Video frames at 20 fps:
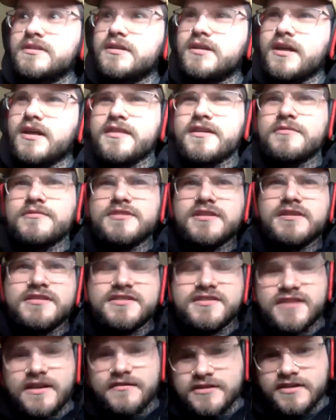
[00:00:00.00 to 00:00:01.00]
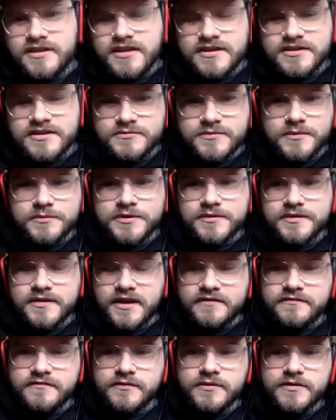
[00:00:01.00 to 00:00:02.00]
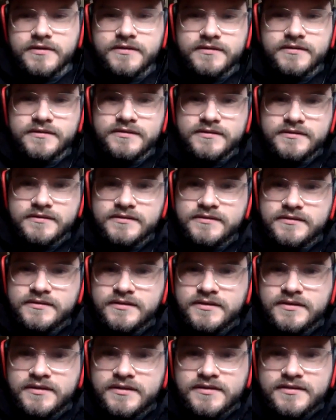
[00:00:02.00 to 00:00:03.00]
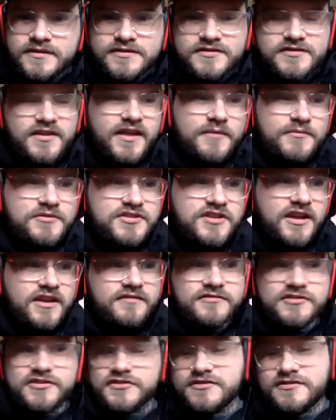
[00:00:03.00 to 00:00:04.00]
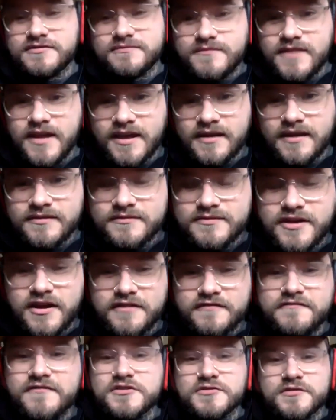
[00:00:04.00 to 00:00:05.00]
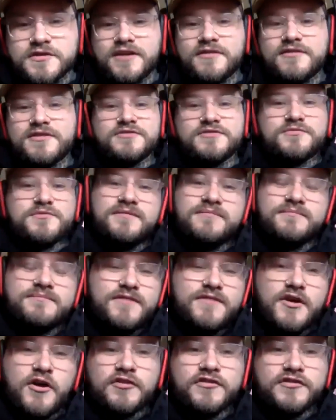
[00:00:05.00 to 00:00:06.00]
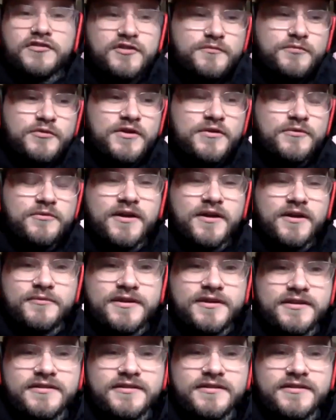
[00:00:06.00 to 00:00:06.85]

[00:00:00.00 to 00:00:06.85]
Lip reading: I think it was like 7 years we were doing that for. So that was kind of just, yeah, kind of fizzled out because we gotten to the point where